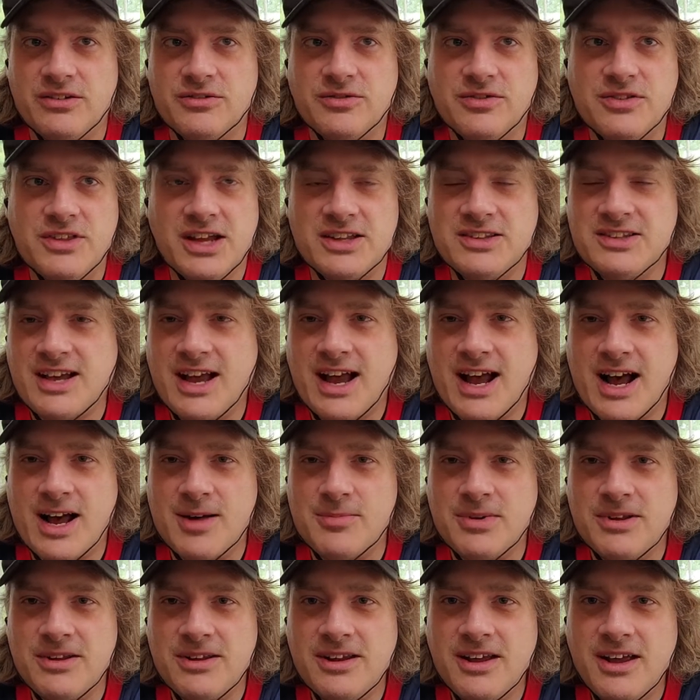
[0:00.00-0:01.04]
For that to
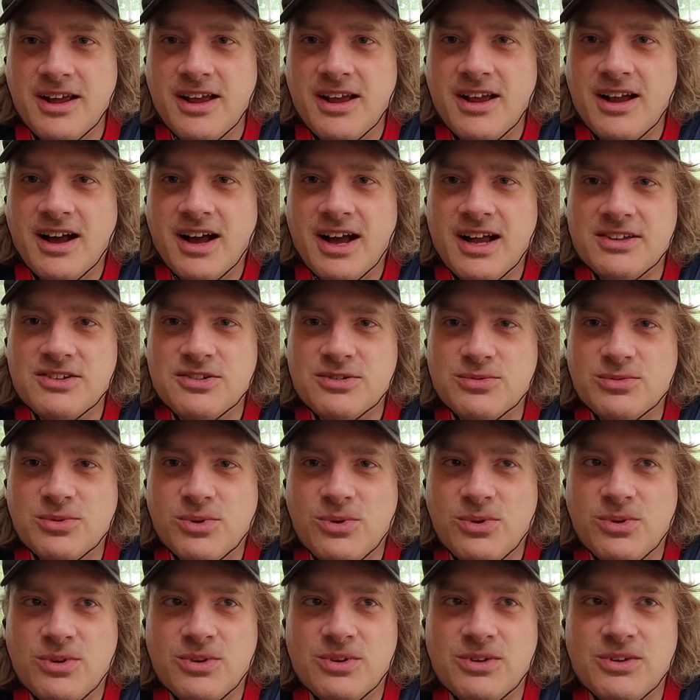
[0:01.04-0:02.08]
happen, I had to
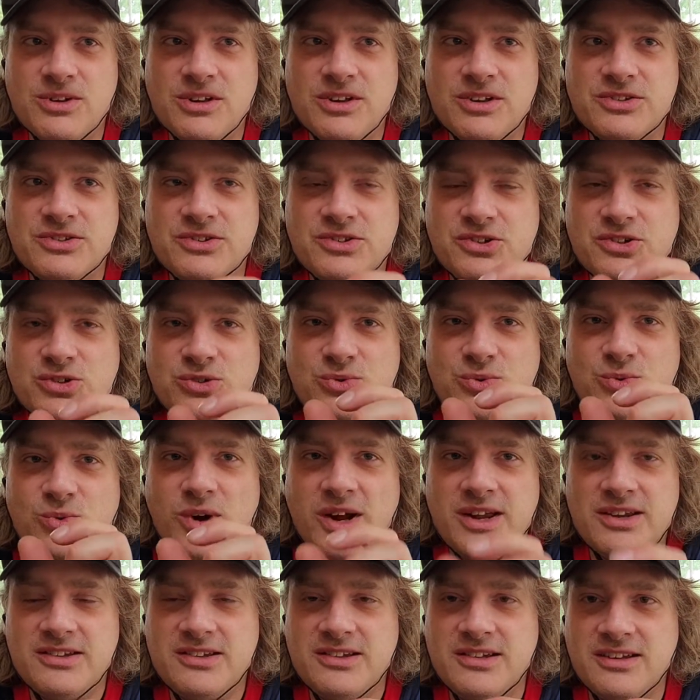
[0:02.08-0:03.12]
roll
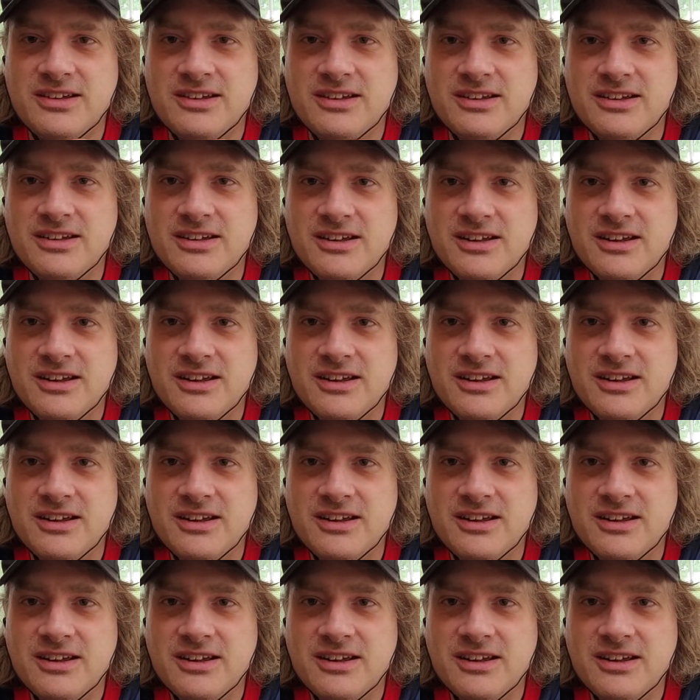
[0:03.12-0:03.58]
20